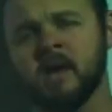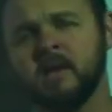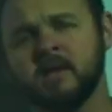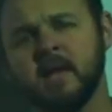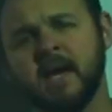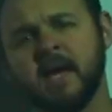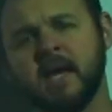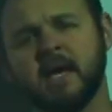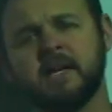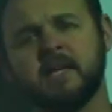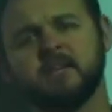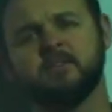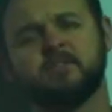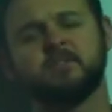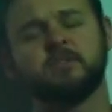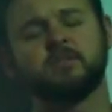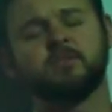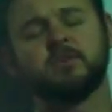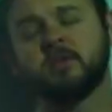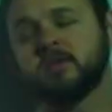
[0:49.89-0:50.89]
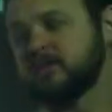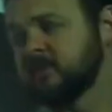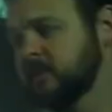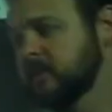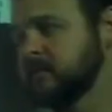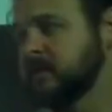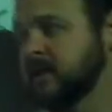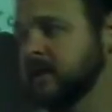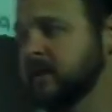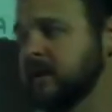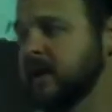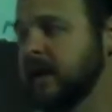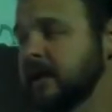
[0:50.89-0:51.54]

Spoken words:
and they had instituted something in